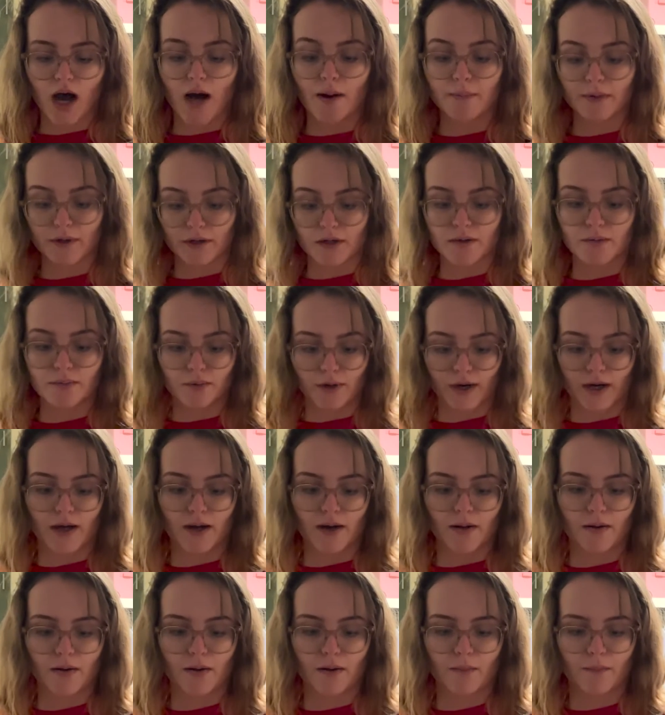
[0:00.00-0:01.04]
gonna
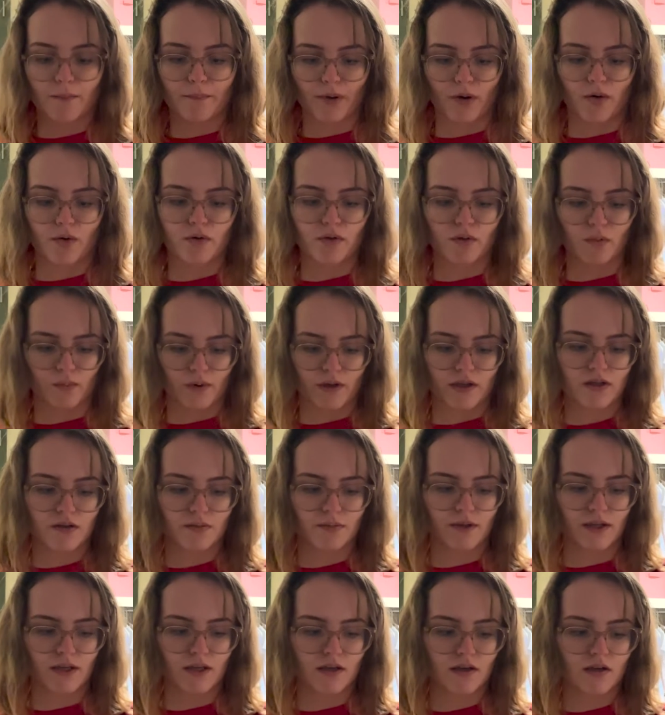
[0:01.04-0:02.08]
bring both with
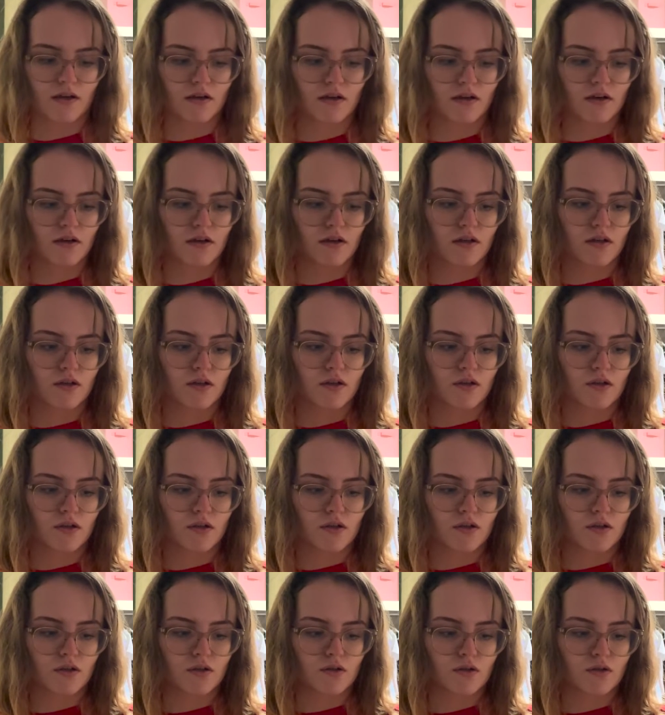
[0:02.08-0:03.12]
me
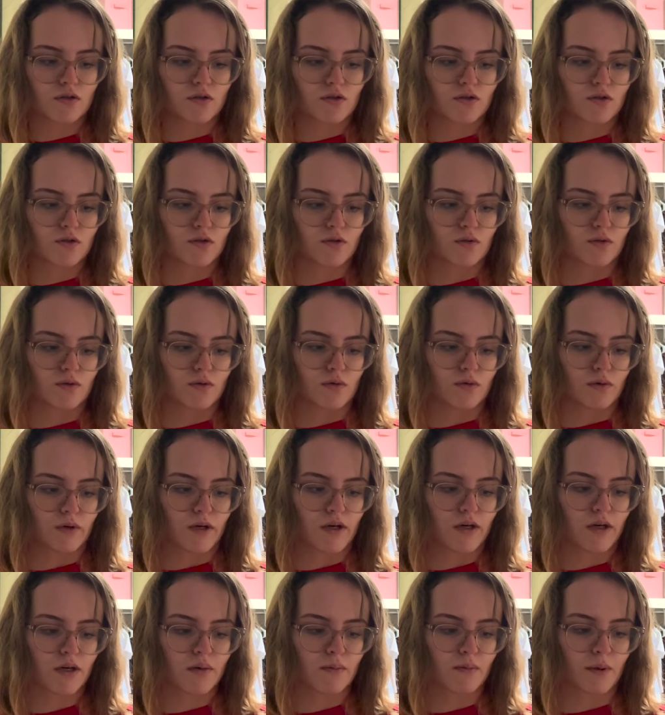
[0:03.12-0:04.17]
to
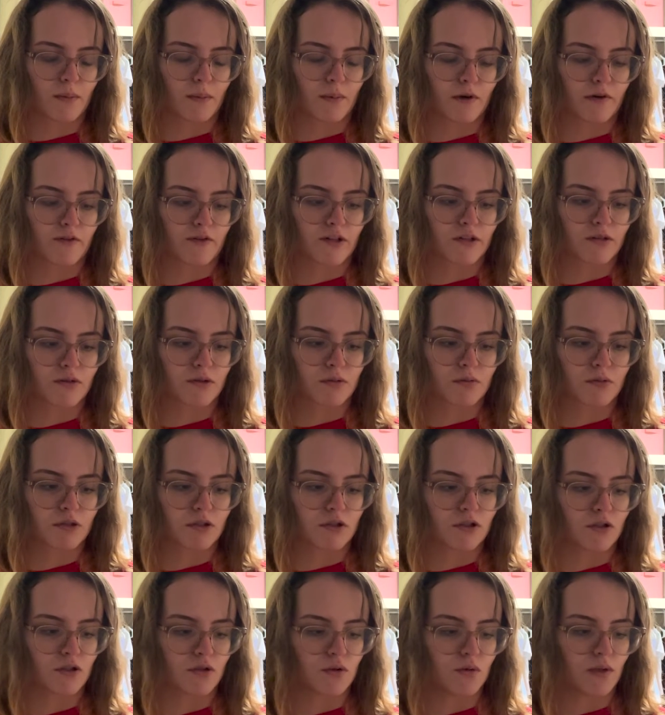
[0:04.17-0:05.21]
my boyfriend's room just
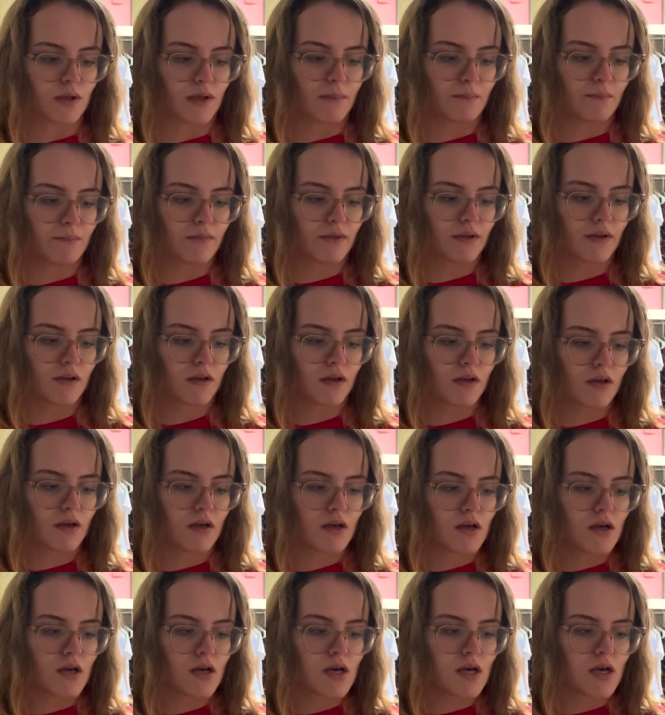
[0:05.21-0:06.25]
to do them,
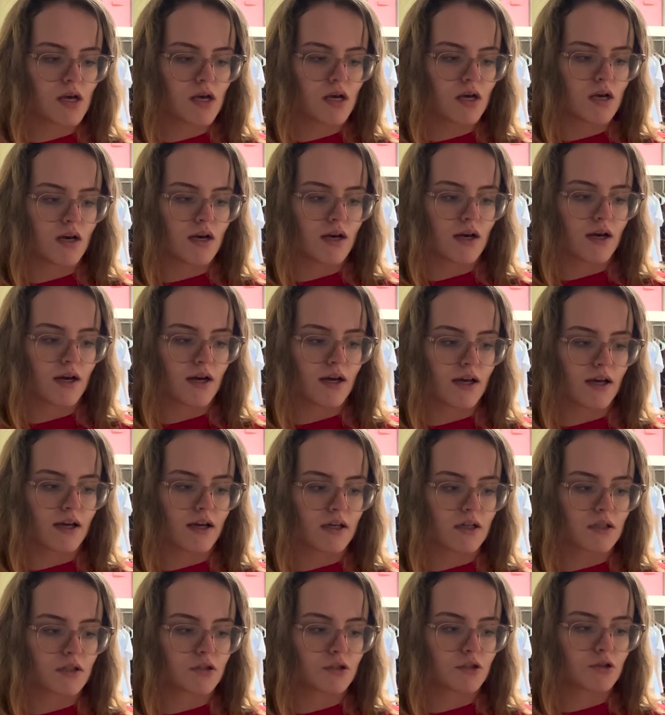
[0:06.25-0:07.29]

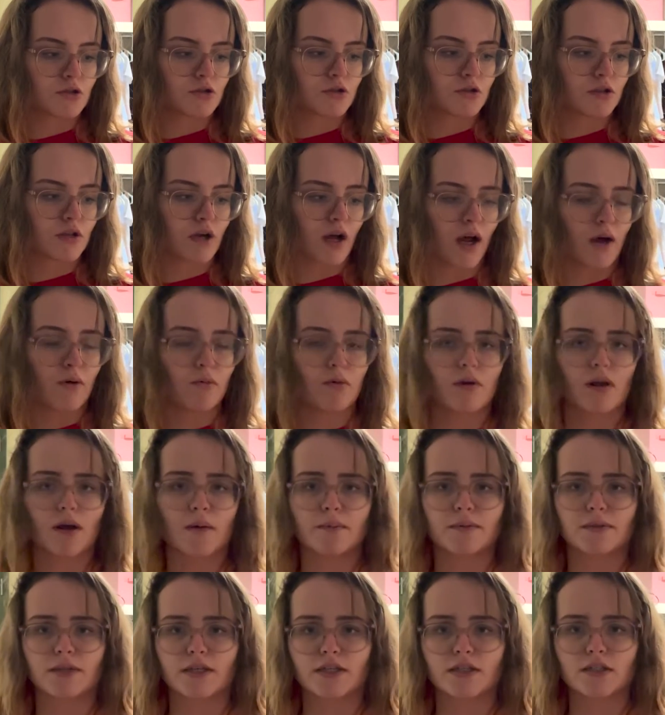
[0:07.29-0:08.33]
and I will
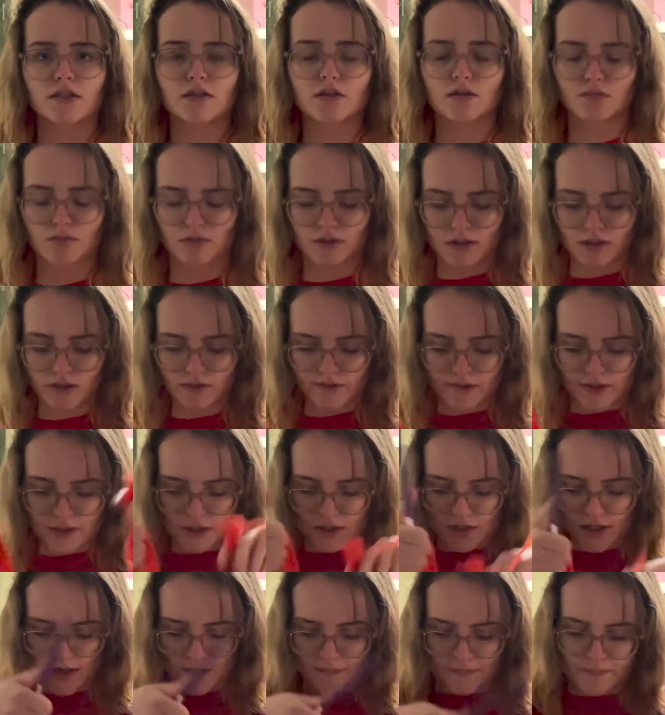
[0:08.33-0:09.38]
update once I finish
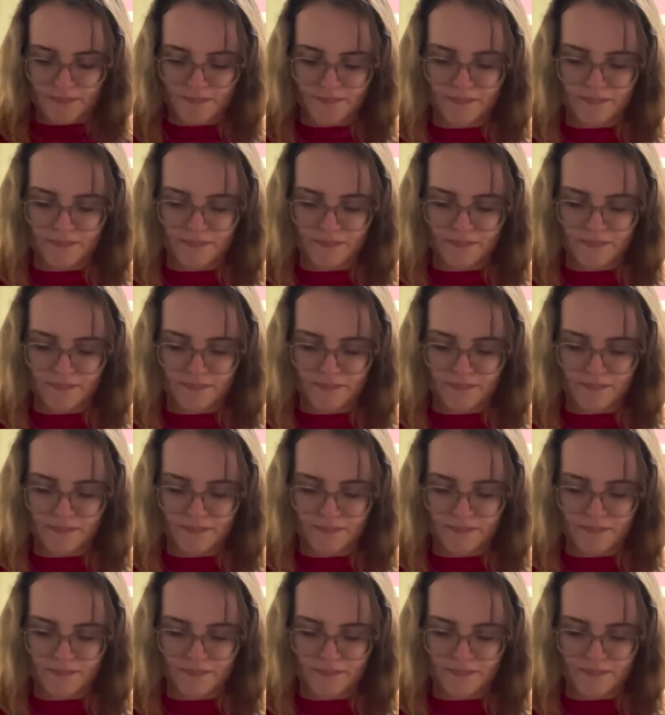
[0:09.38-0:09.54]
that.